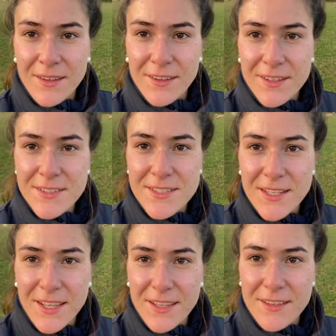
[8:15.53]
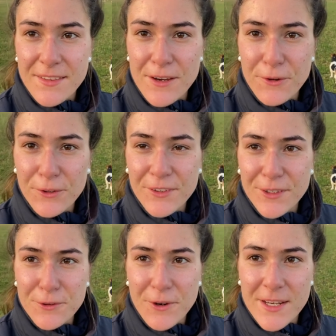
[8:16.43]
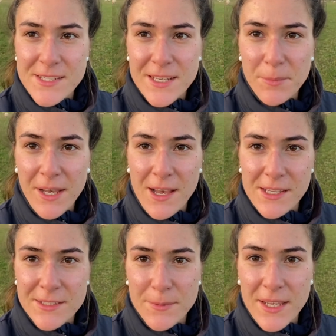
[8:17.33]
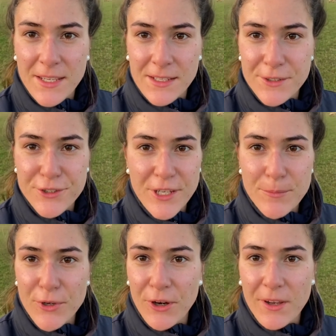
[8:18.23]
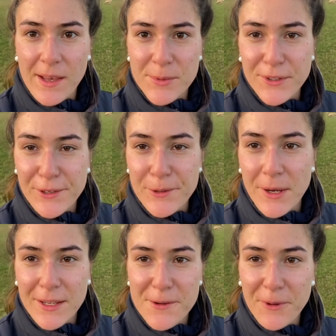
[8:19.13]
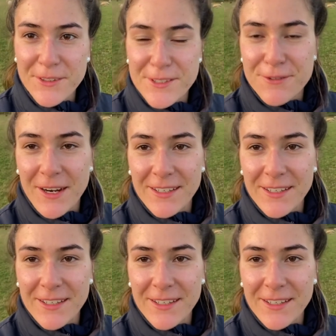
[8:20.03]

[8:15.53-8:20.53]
You can see they're all still grazing behind me. Sheepdog absolutely working wonders right